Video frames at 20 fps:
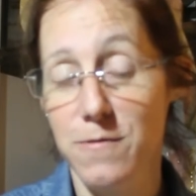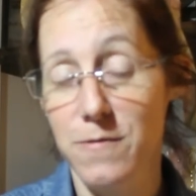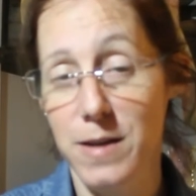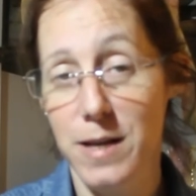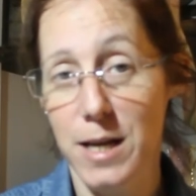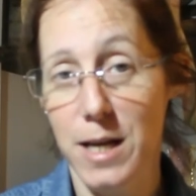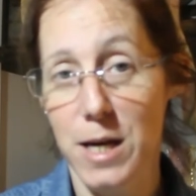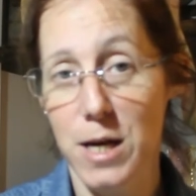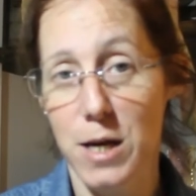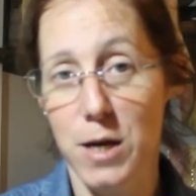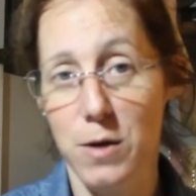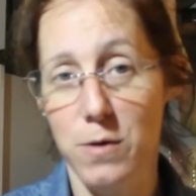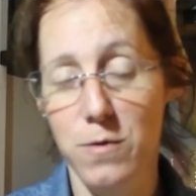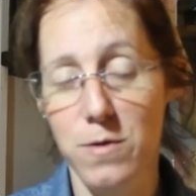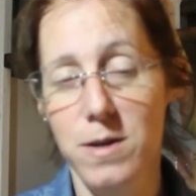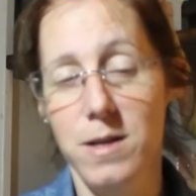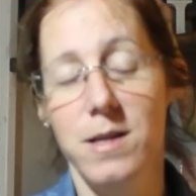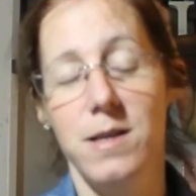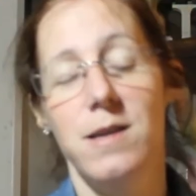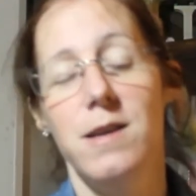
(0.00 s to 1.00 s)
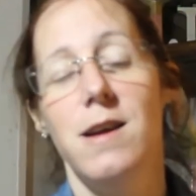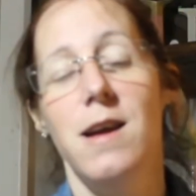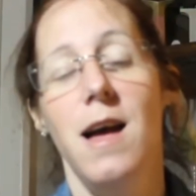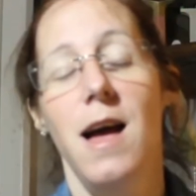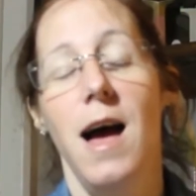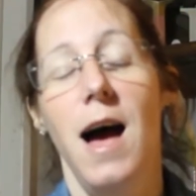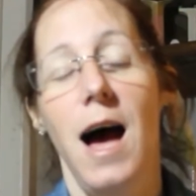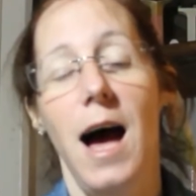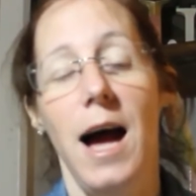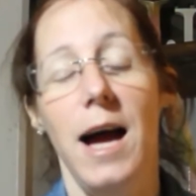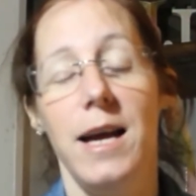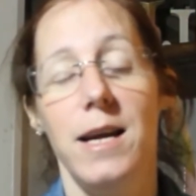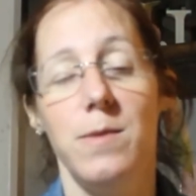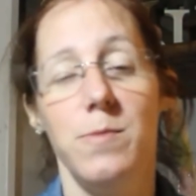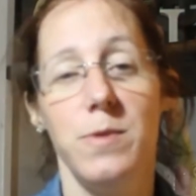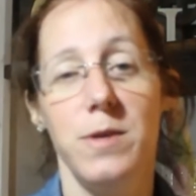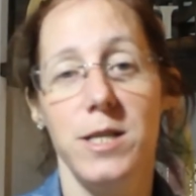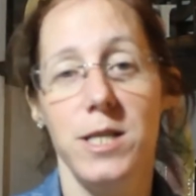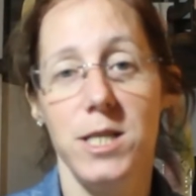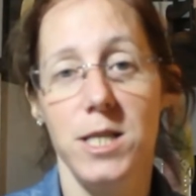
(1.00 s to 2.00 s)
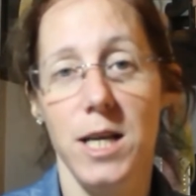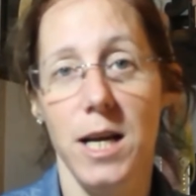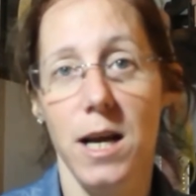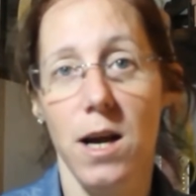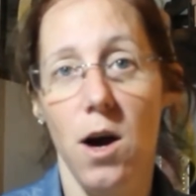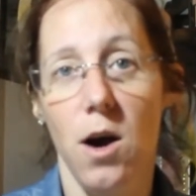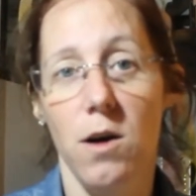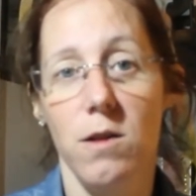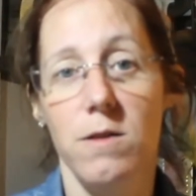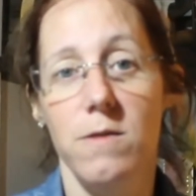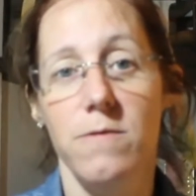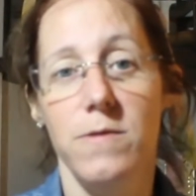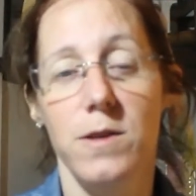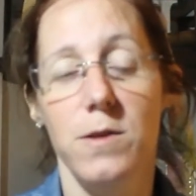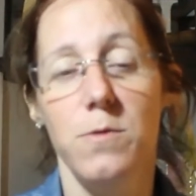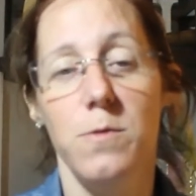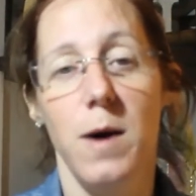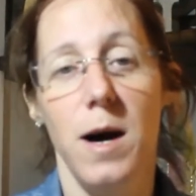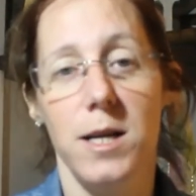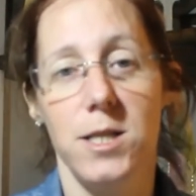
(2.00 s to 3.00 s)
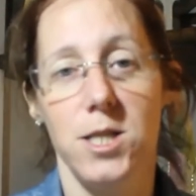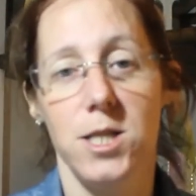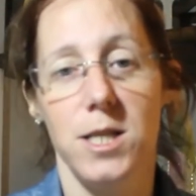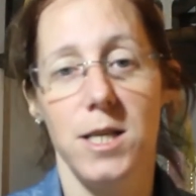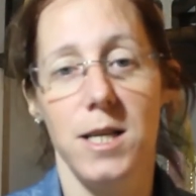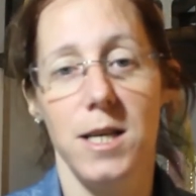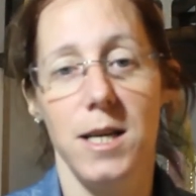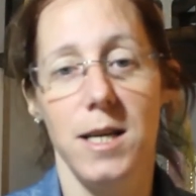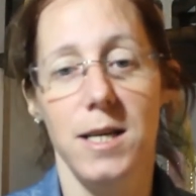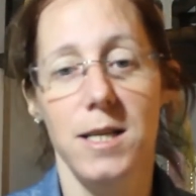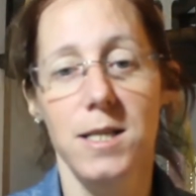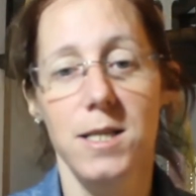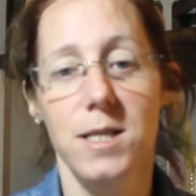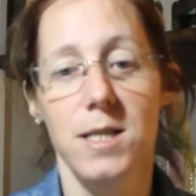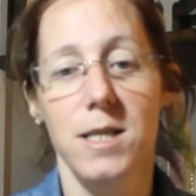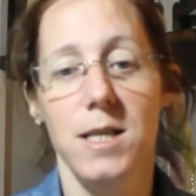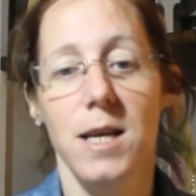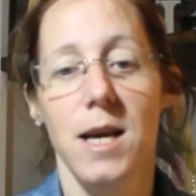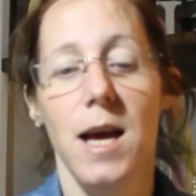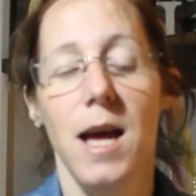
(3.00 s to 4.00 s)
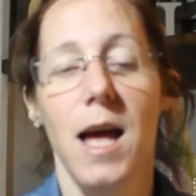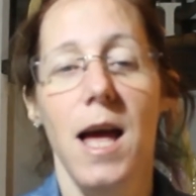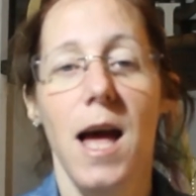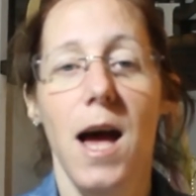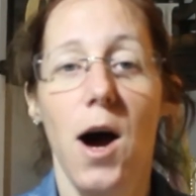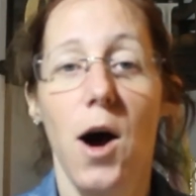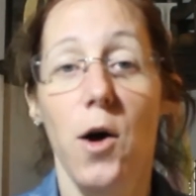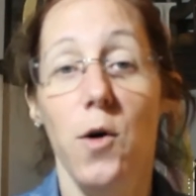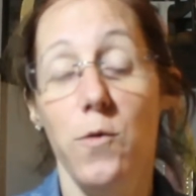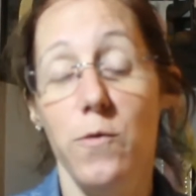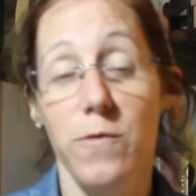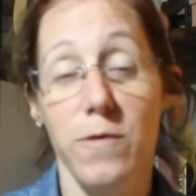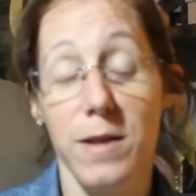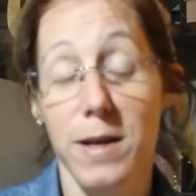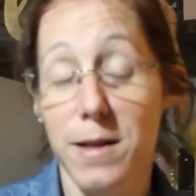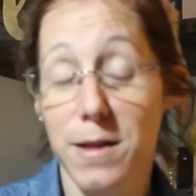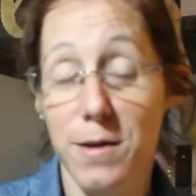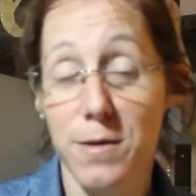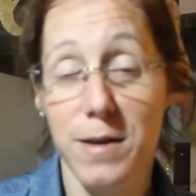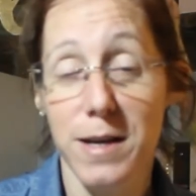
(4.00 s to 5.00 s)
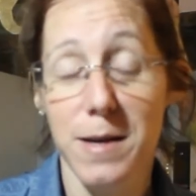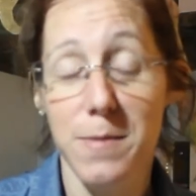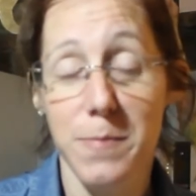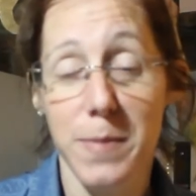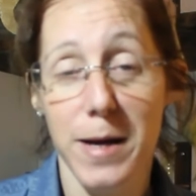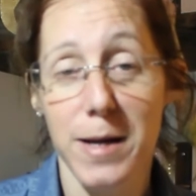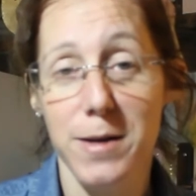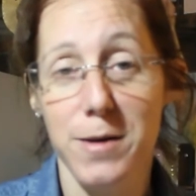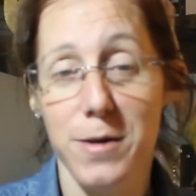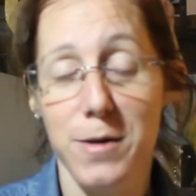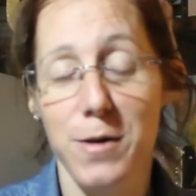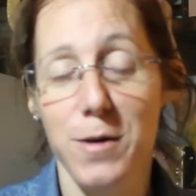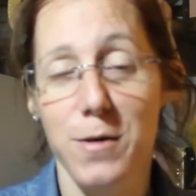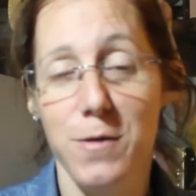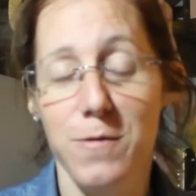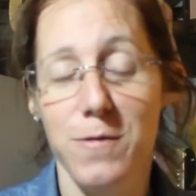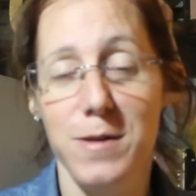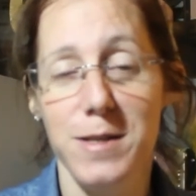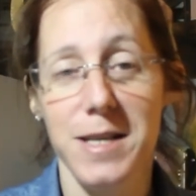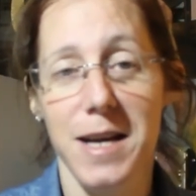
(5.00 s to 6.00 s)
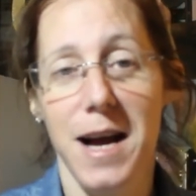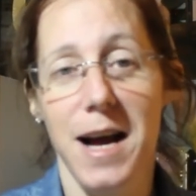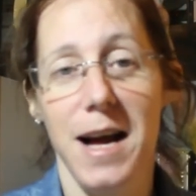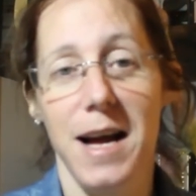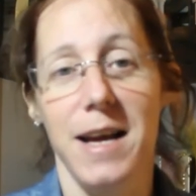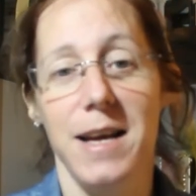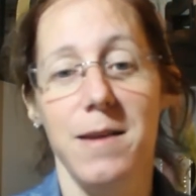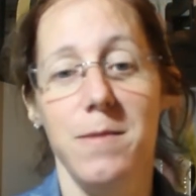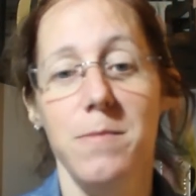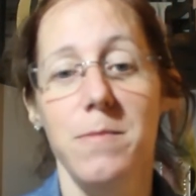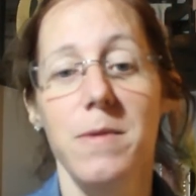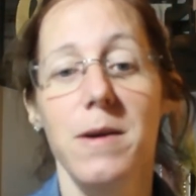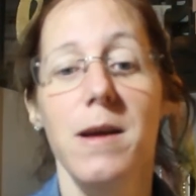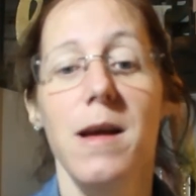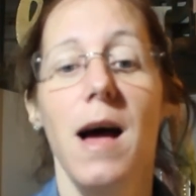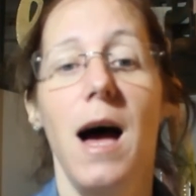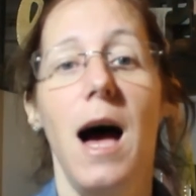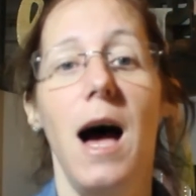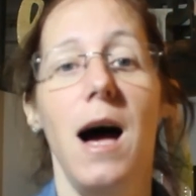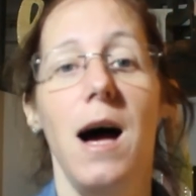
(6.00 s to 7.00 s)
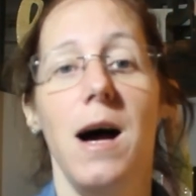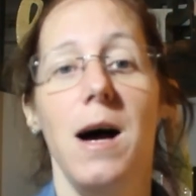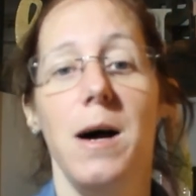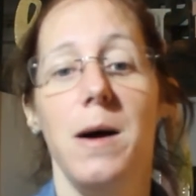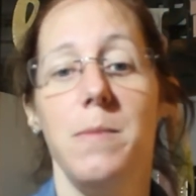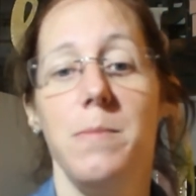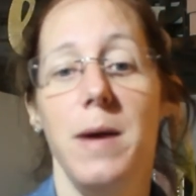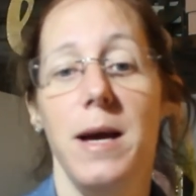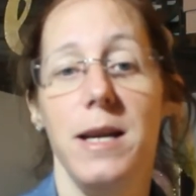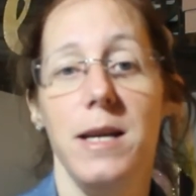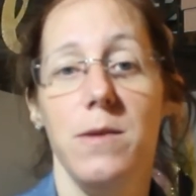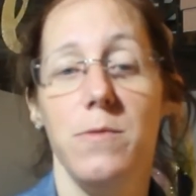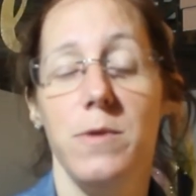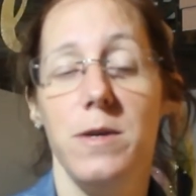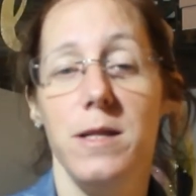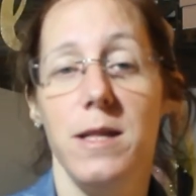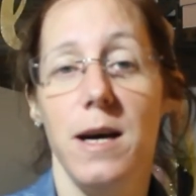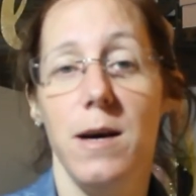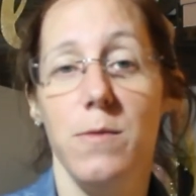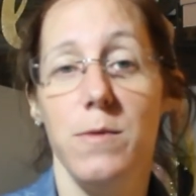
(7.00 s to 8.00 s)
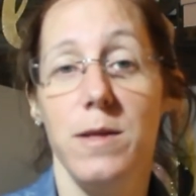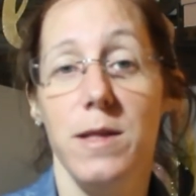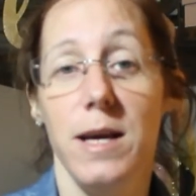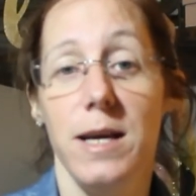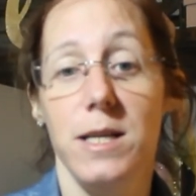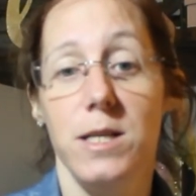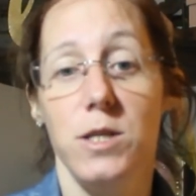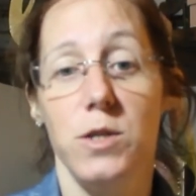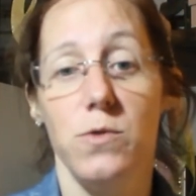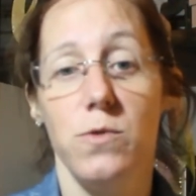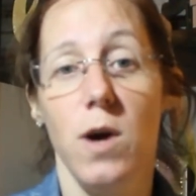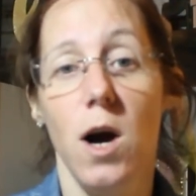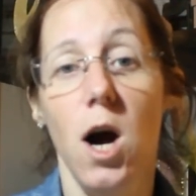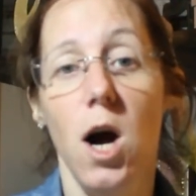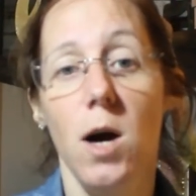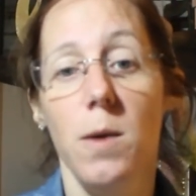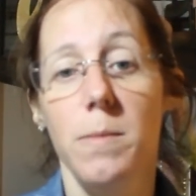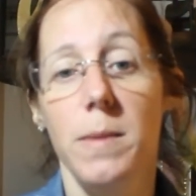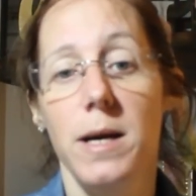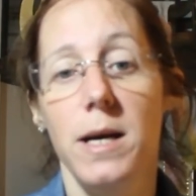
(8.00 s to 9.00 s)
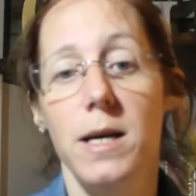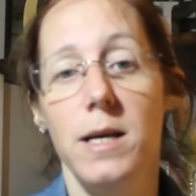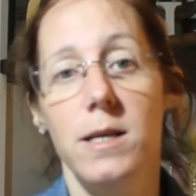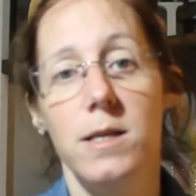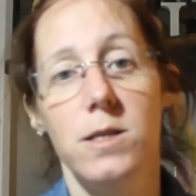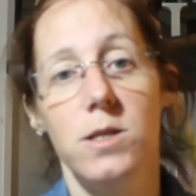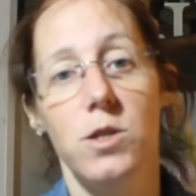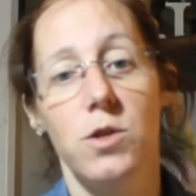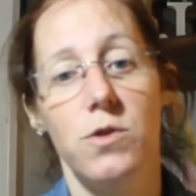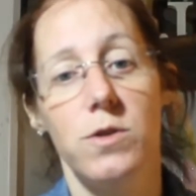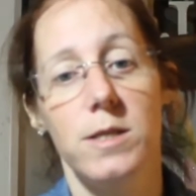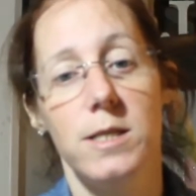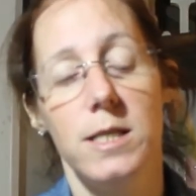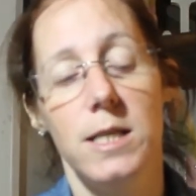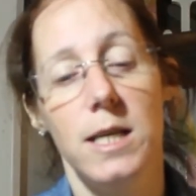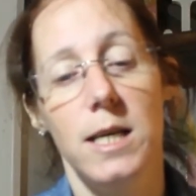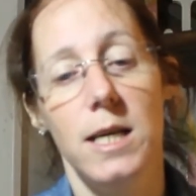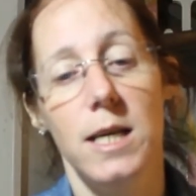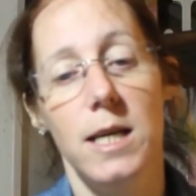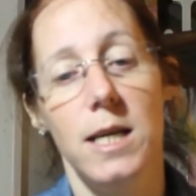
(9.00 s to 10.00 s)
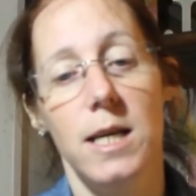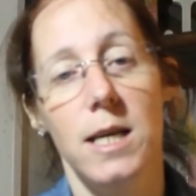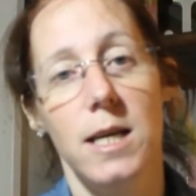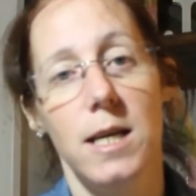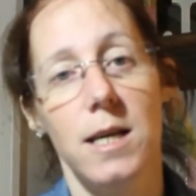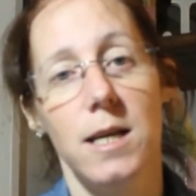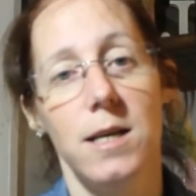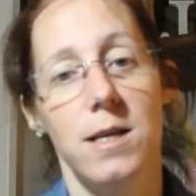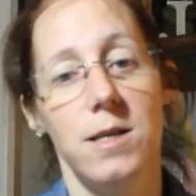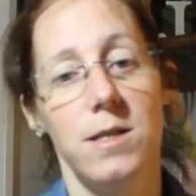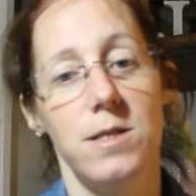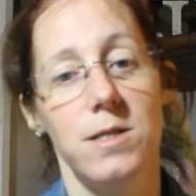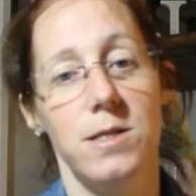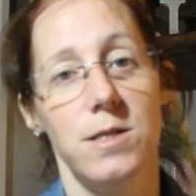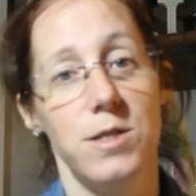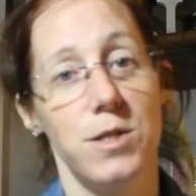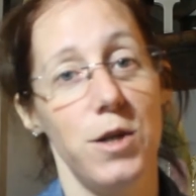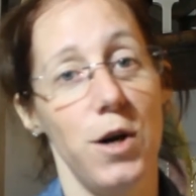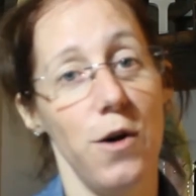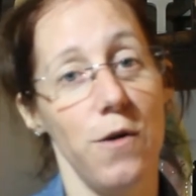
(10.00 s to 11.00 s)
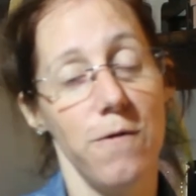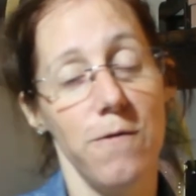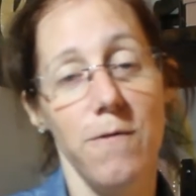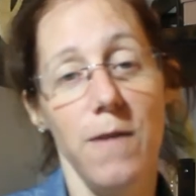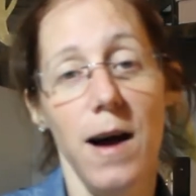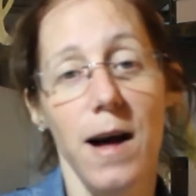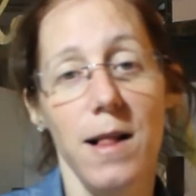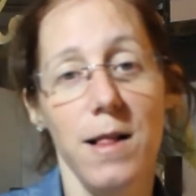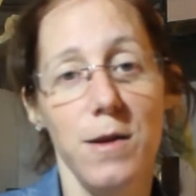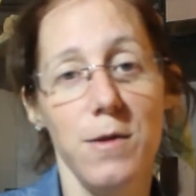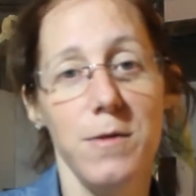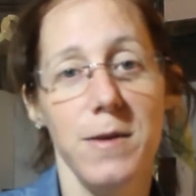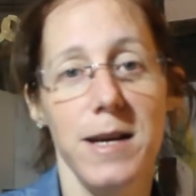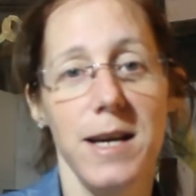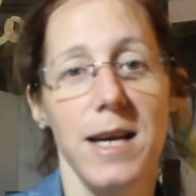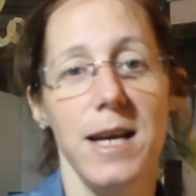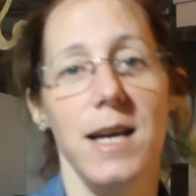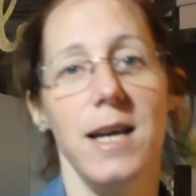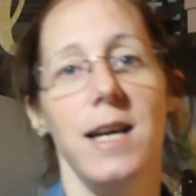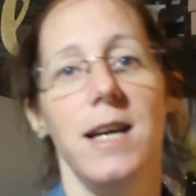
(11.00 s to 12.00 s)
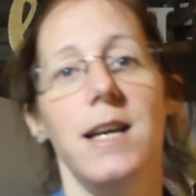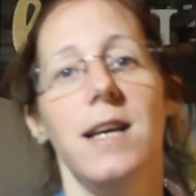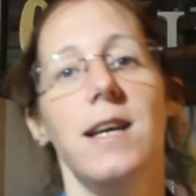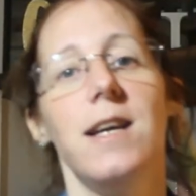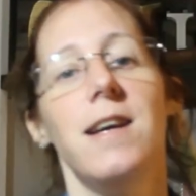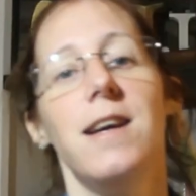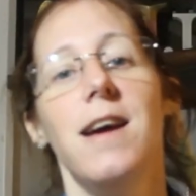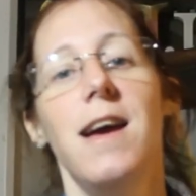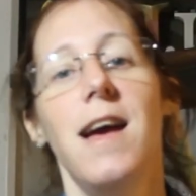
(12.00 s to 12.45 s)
video. I appreciate all of you watching it. Hopefully they'll get better over time. Anyone that would like to comment, critique, start following,